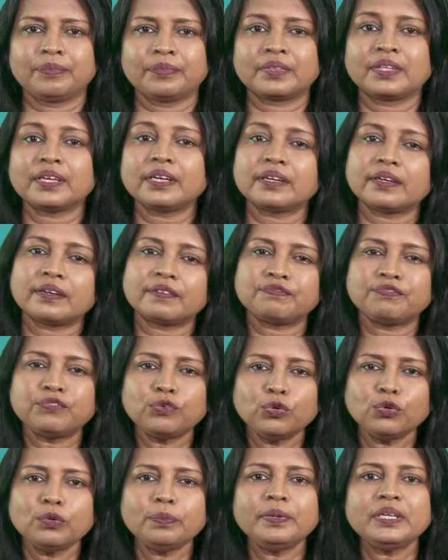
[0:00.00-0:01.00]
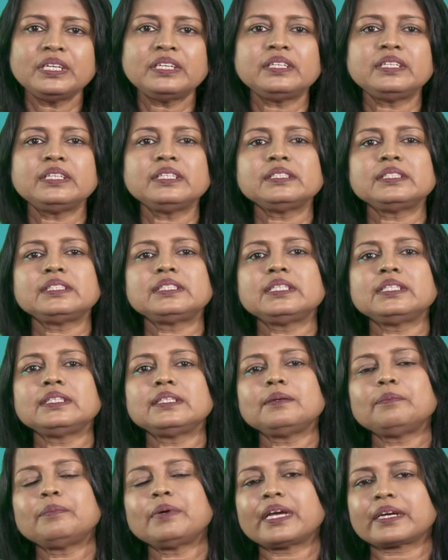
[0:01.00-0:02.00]
There are 4 buildings in
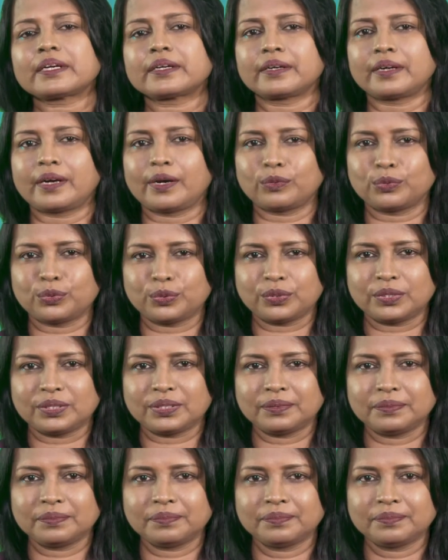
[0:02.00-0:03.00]
the background.